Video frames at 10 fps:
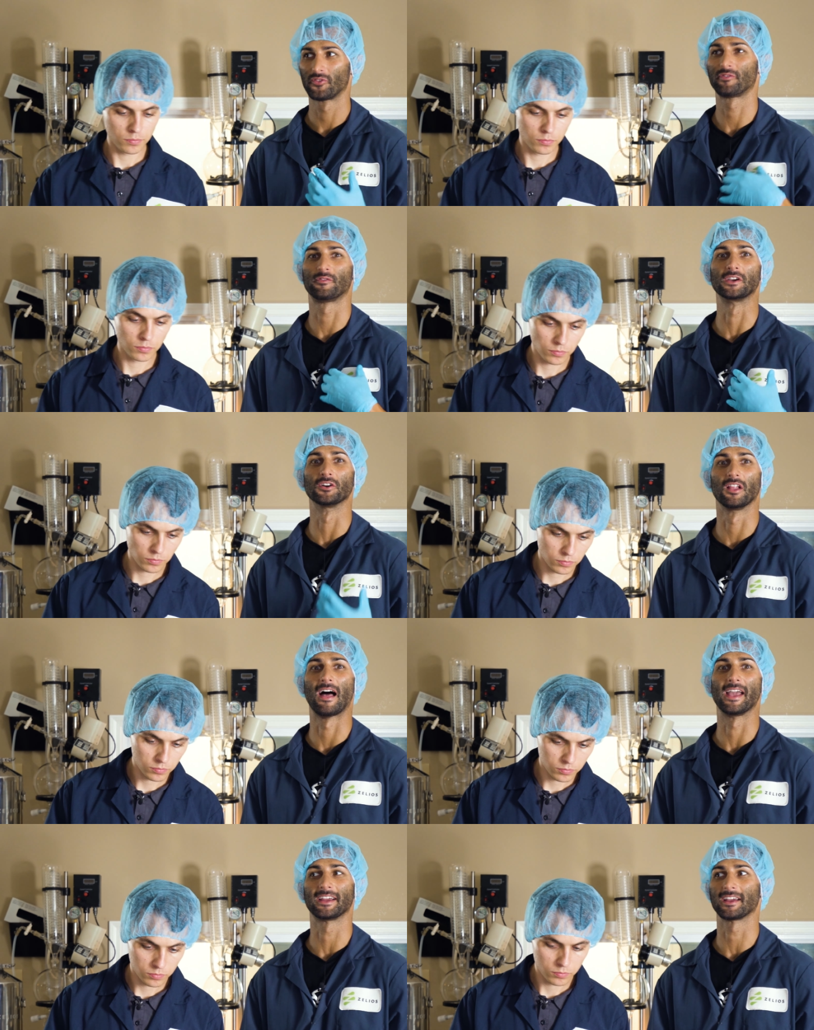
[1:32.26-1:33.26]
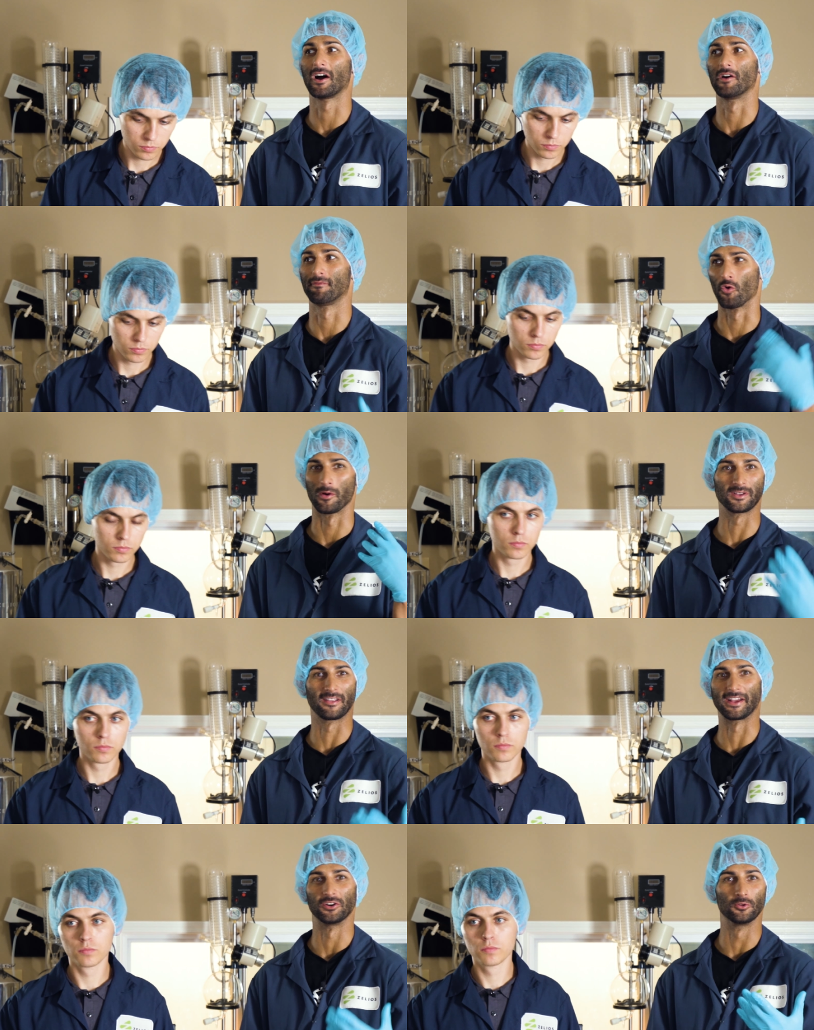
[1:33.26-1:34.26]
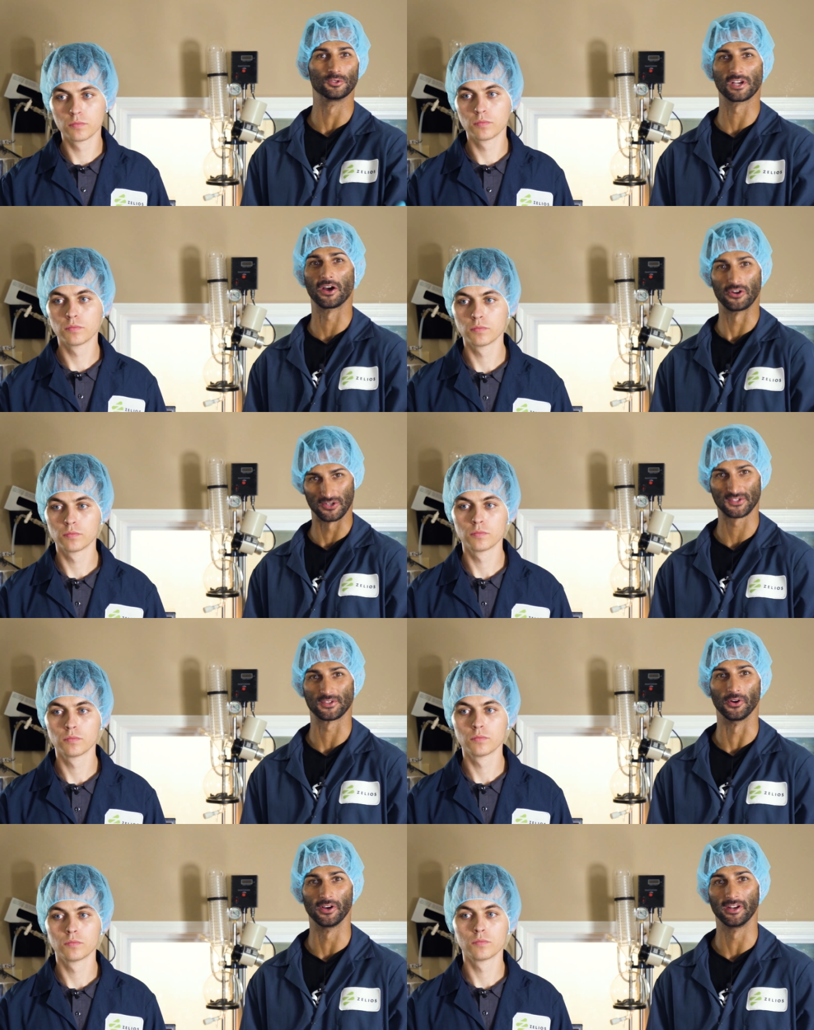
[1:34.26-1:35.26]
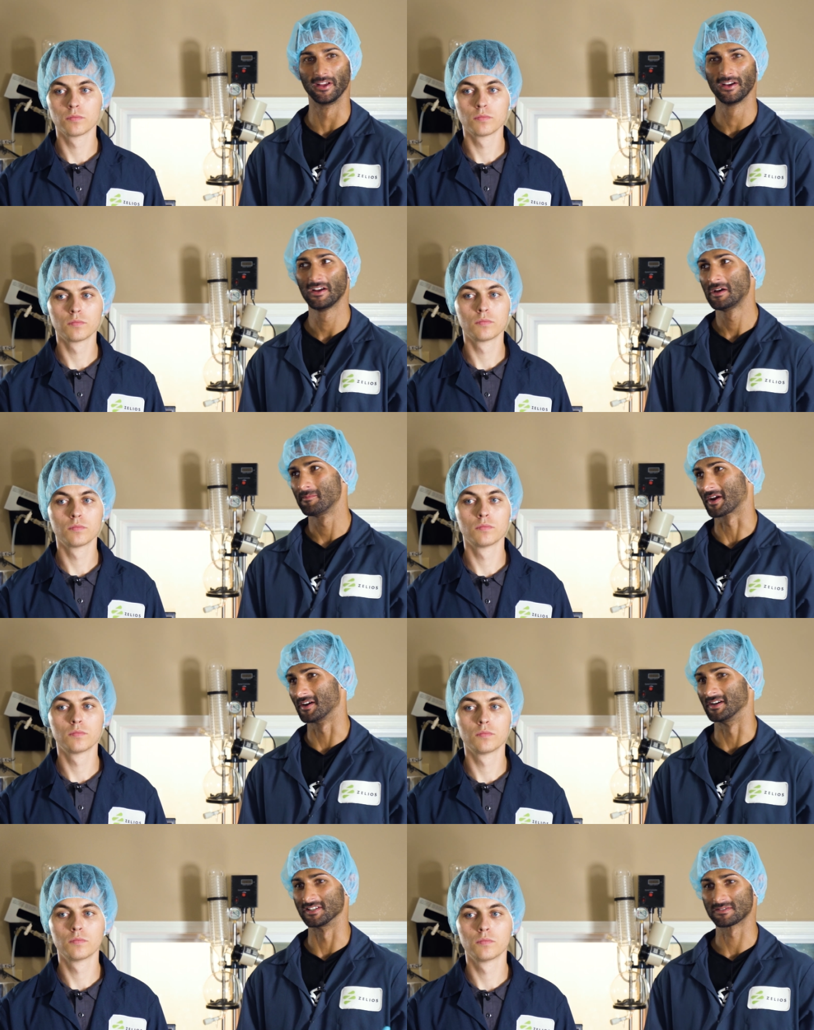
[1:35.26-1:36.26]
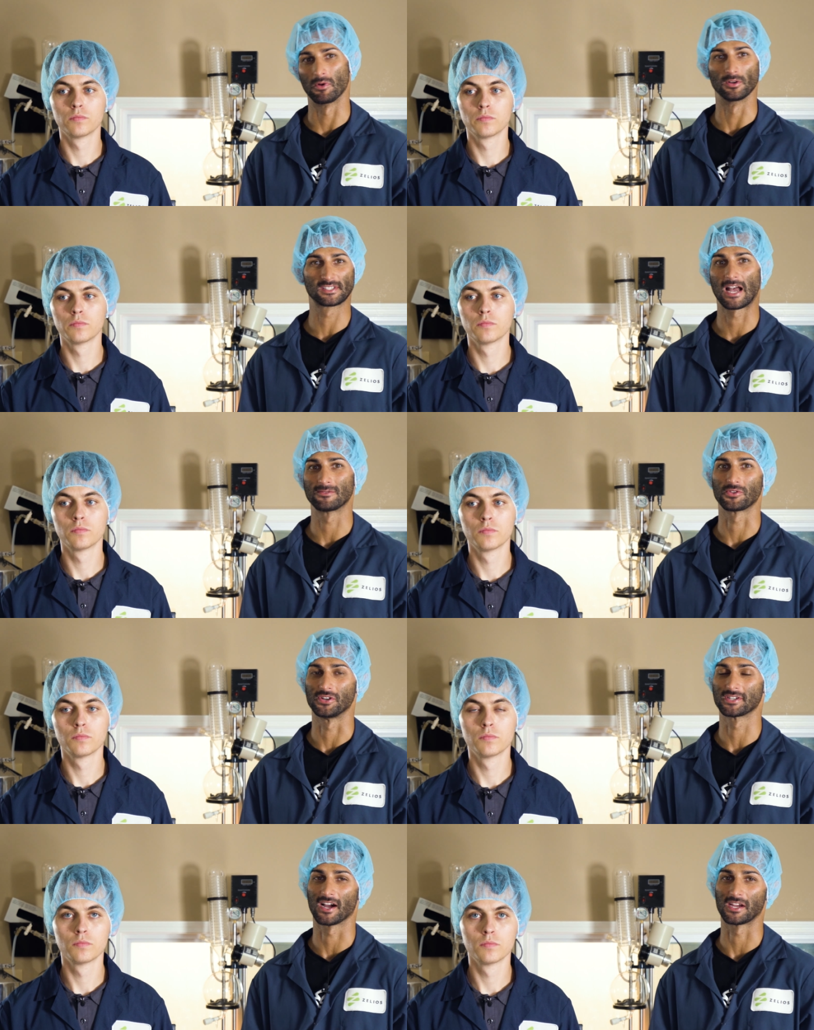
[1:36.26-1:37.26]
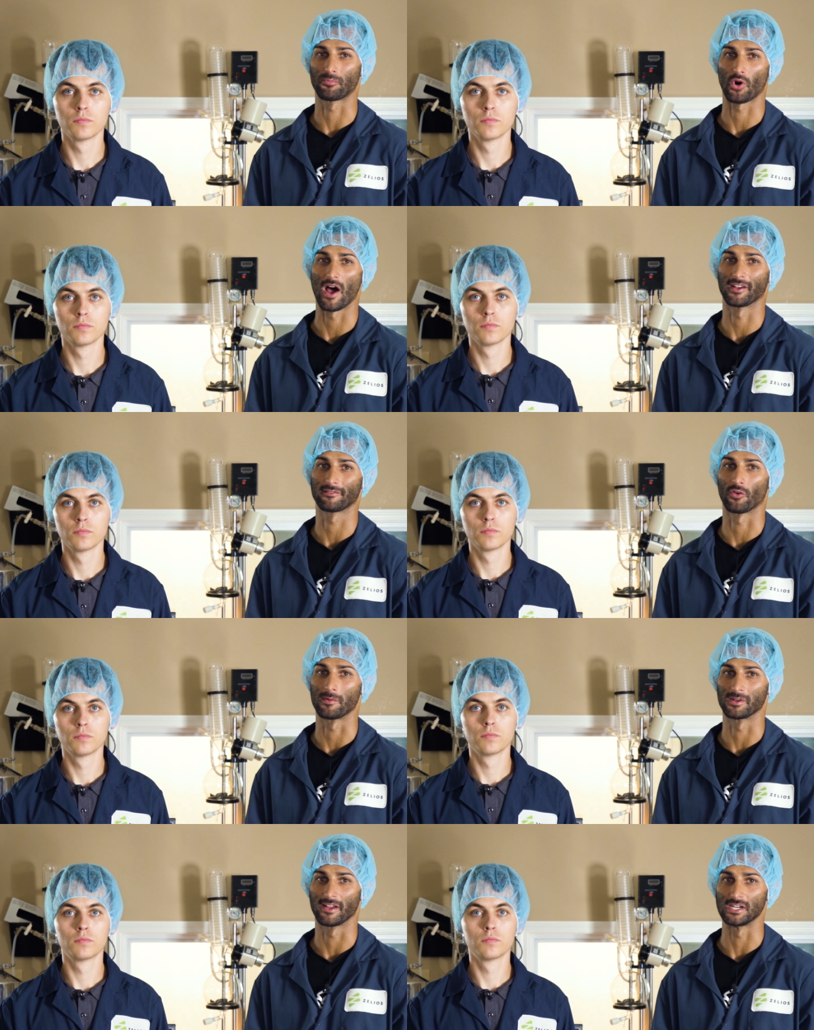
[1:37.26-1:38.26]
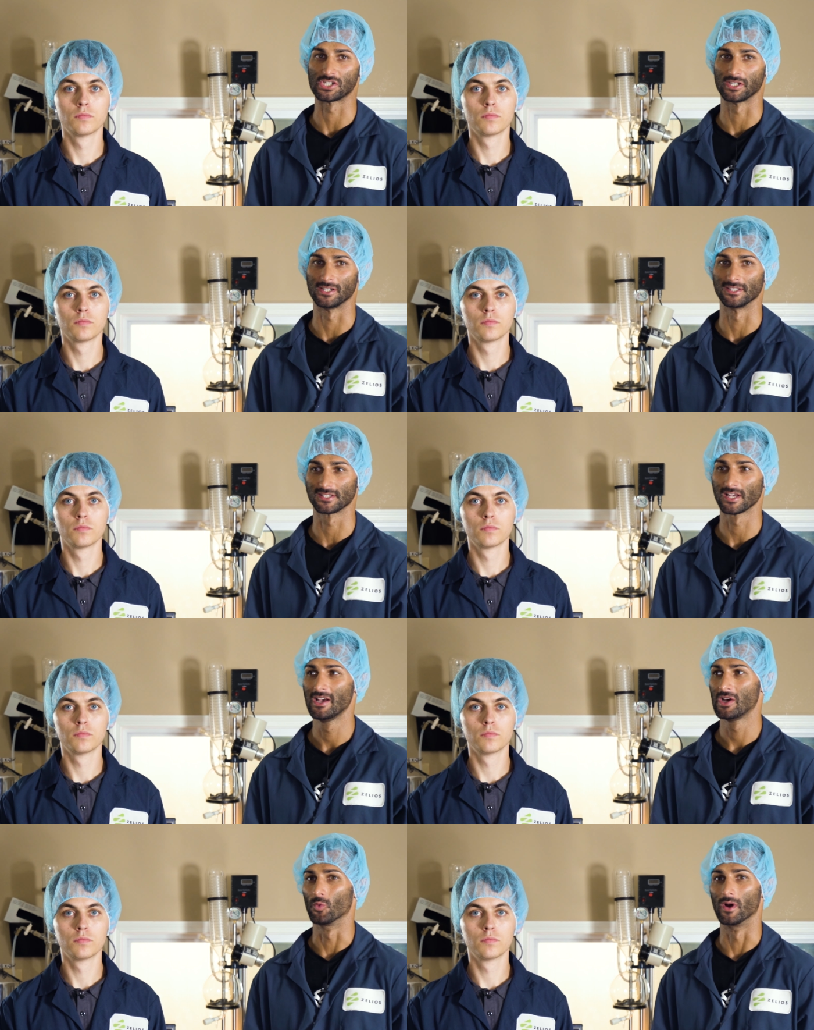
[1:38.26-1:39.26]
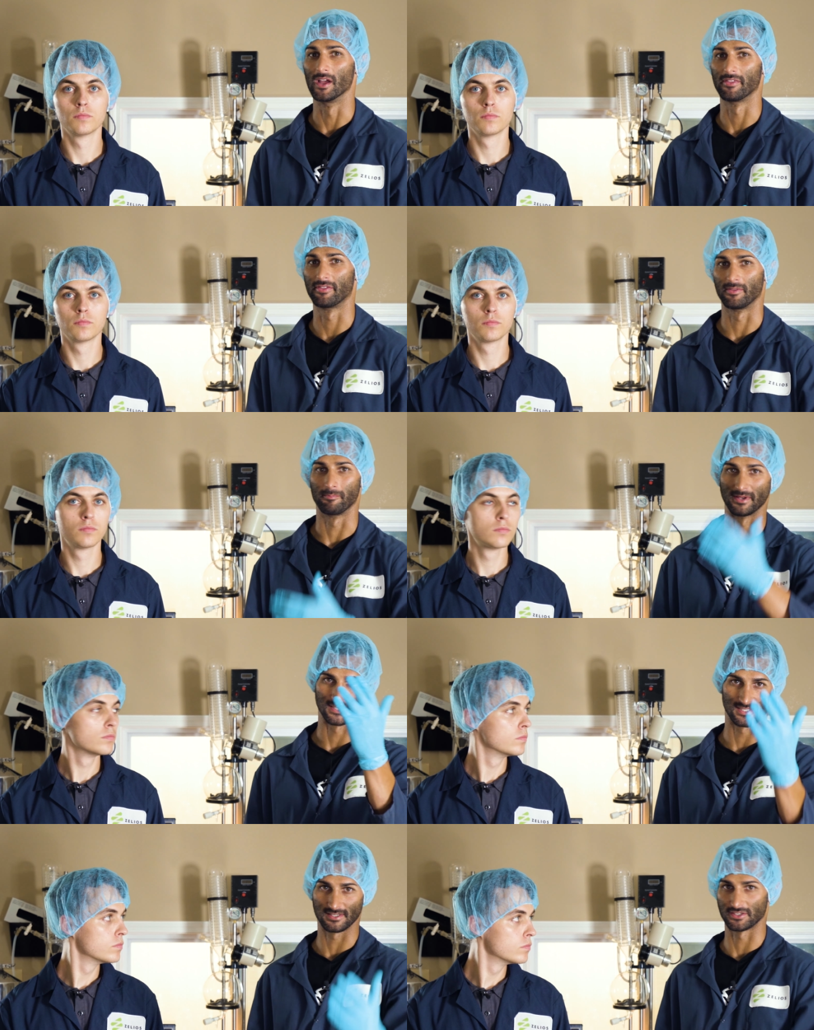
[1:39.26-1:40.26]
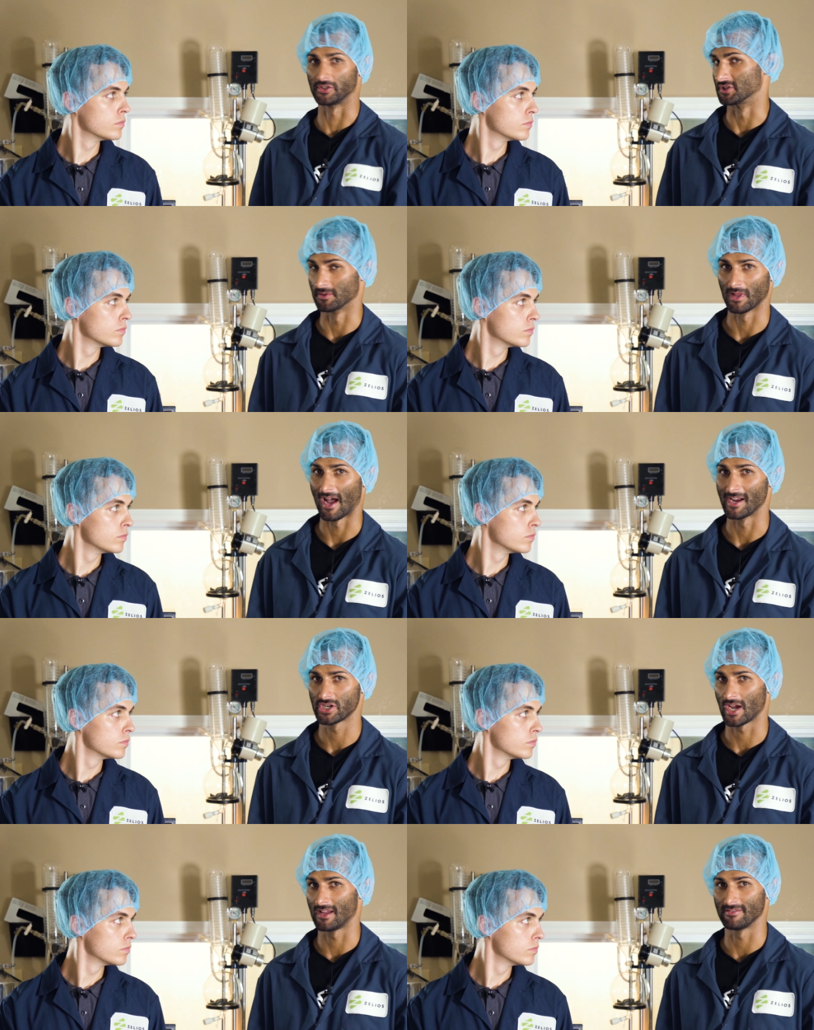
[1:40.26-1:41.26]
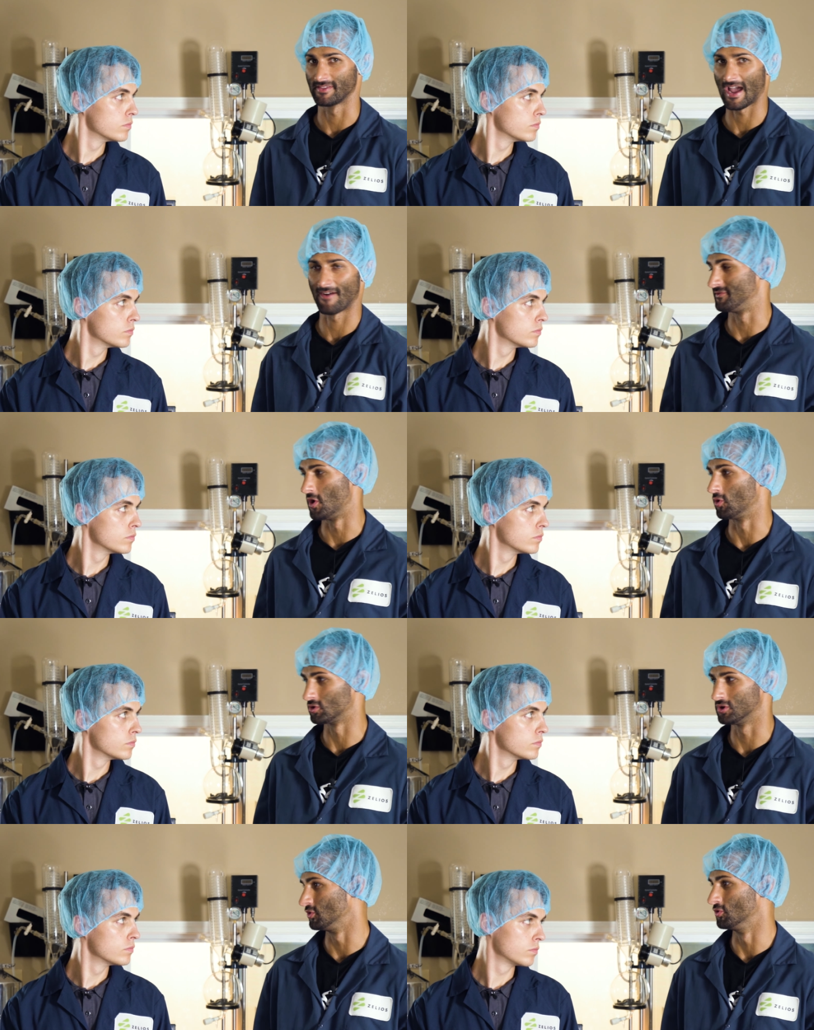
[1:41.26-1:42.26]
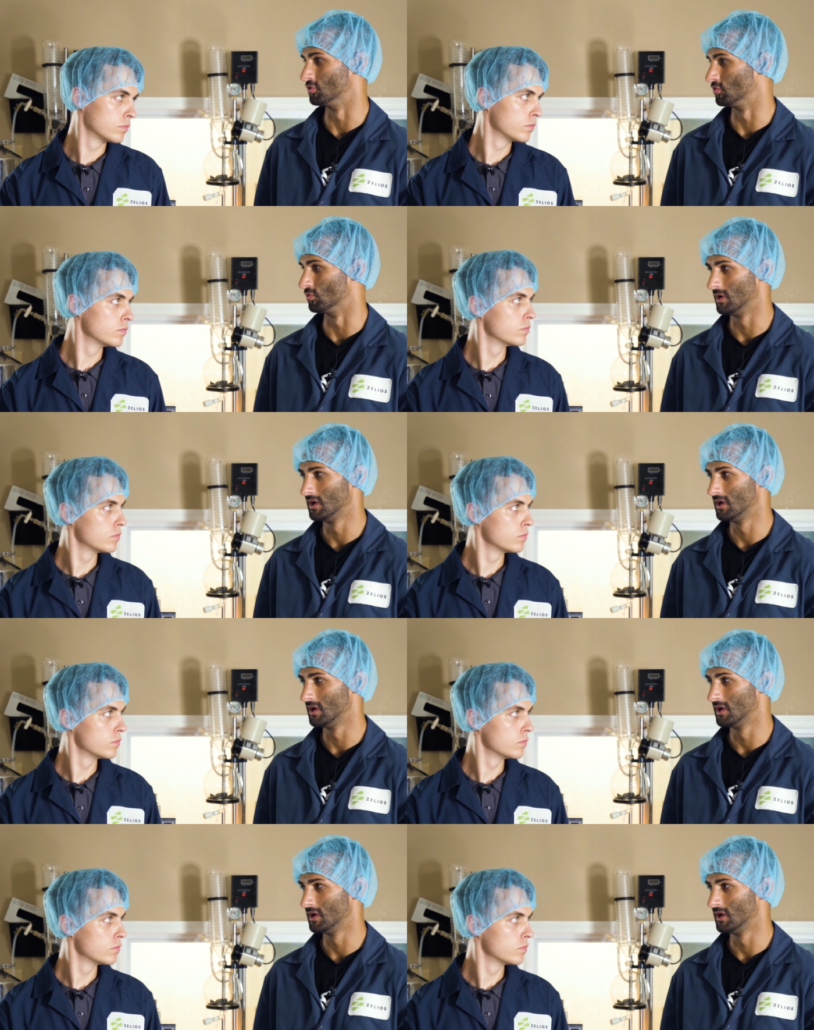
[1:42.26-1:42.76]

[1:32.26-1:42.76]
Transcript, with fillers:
Speaker 1: feel like a formulator who's understood because most times when you're talking product formulations with businesses in your supply chain, they have no clue